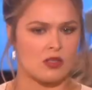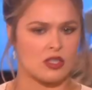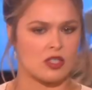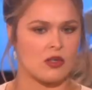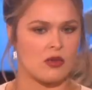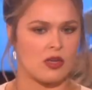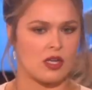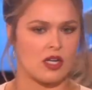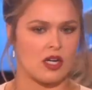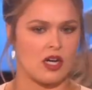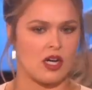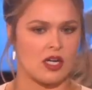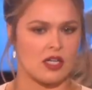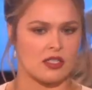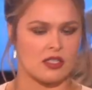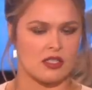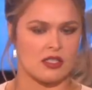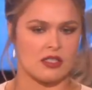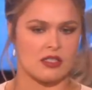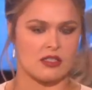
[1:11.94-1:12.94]
what's going
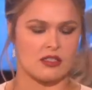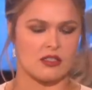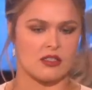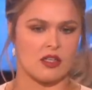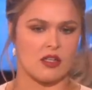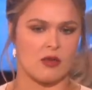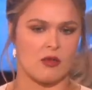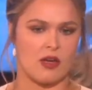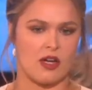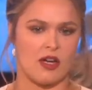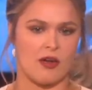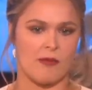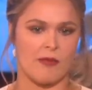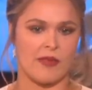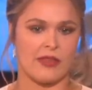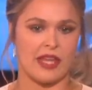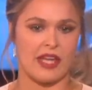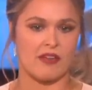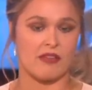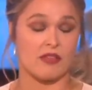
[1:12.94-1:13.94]
on, and so um,
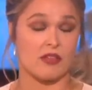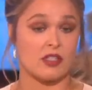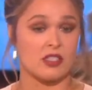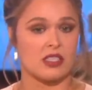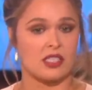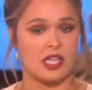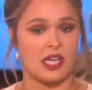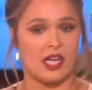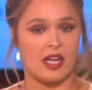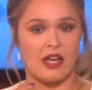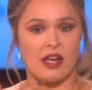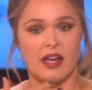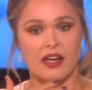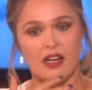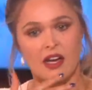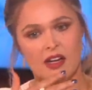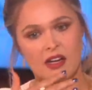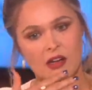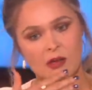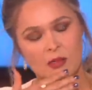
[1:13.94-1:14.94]
in that first hit, I
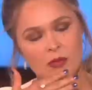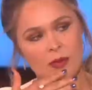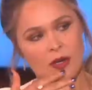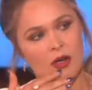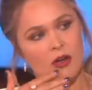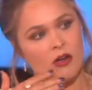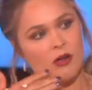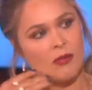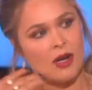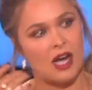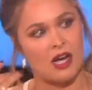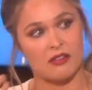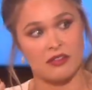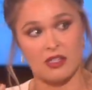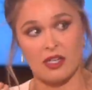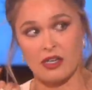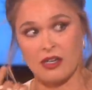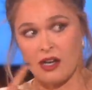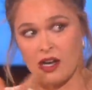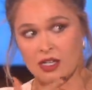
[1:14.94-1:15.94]
cut open my whole mouth
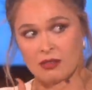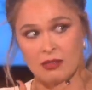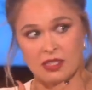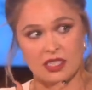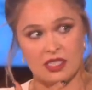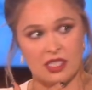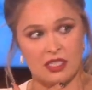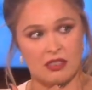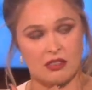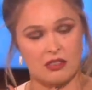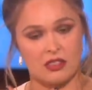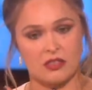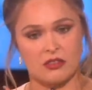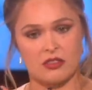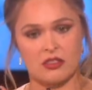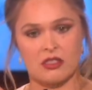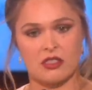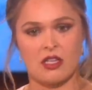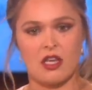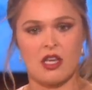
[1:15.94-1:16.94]
and I knocked my teeth
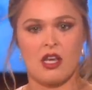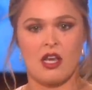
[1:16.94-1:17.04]
loose,